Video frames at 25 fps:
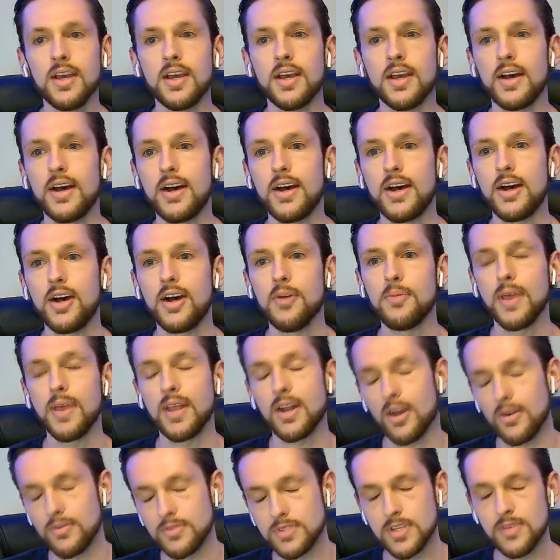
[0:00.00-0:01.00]
Um, and
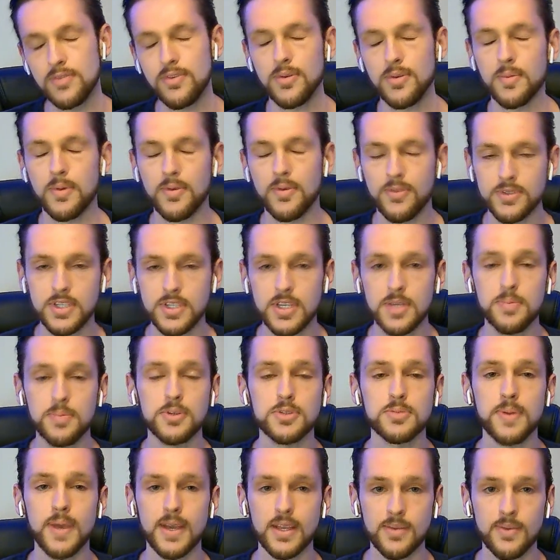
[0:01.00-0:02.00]
obviously, from a physique
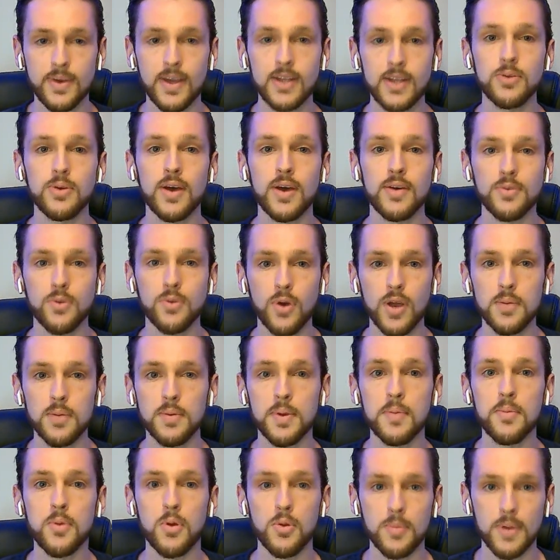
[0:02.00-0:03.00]
perspective, I do have quite a
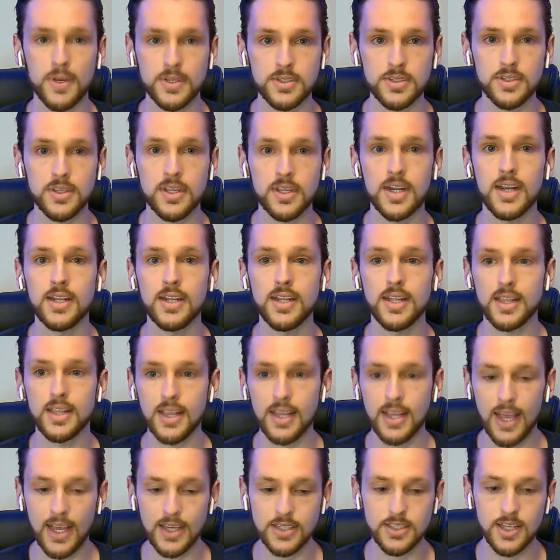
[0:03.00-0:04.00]
bit more muscle than I did
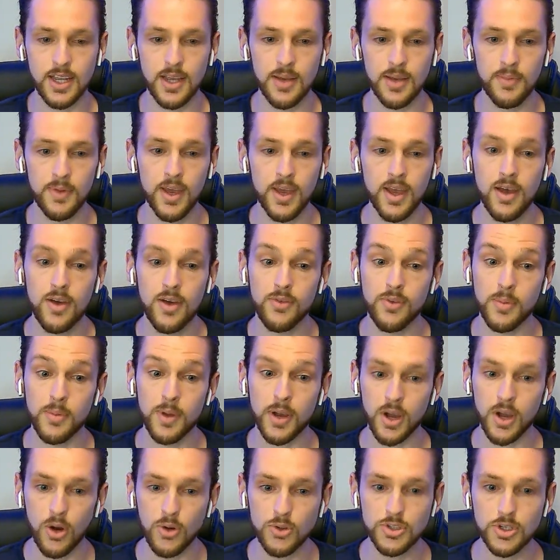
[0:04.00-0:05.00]
last time. From a
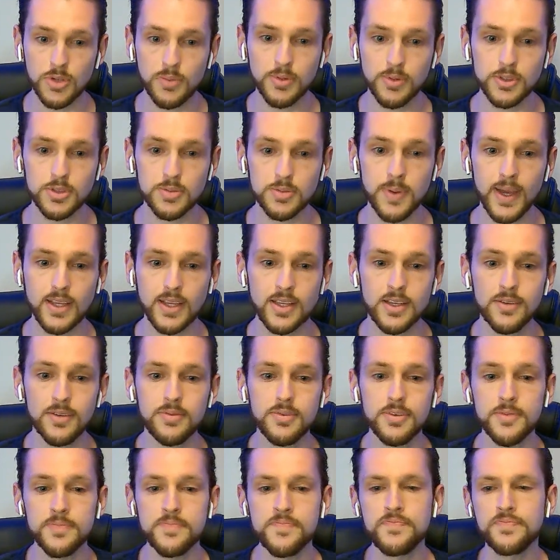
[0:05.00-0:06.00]
coaching perspective,
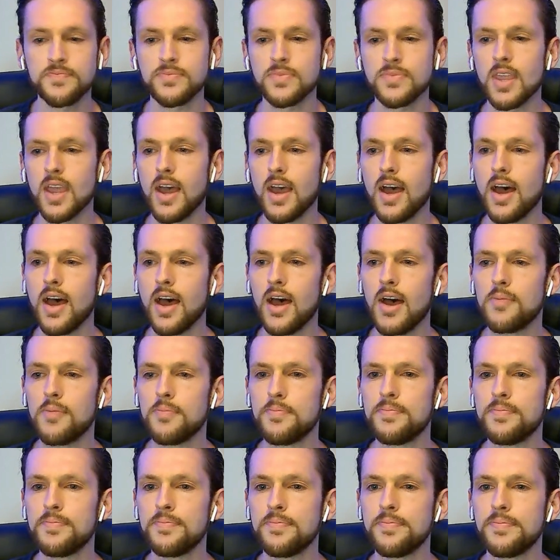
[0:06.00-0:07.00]

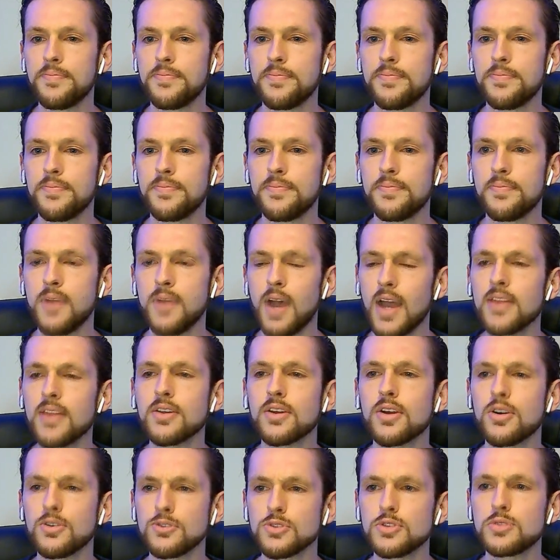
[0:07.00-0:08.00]
um, my other
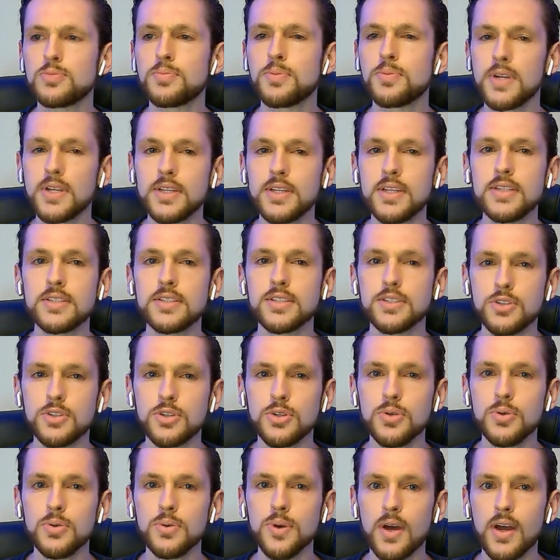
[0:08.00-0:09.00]
coach was pretty decent
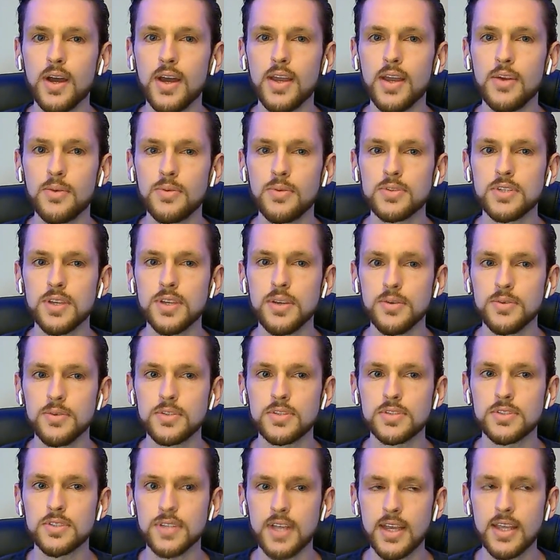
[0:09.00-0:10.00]
too. He was he
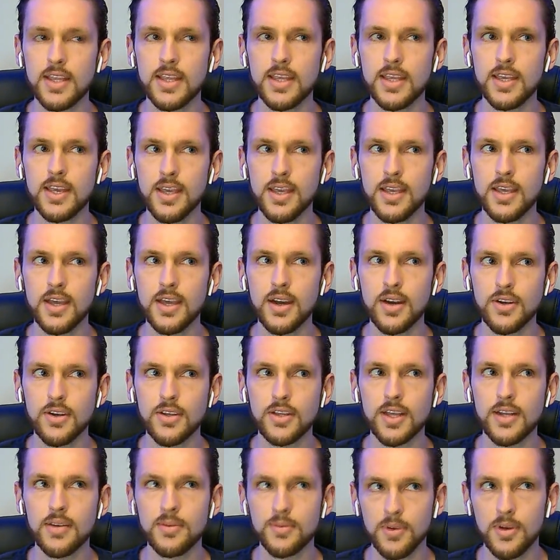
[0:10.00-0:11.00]
was slightly younger
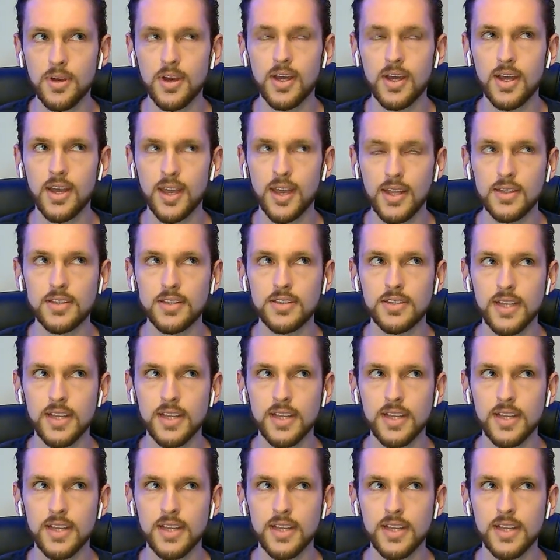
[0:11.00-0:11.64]
than uh, and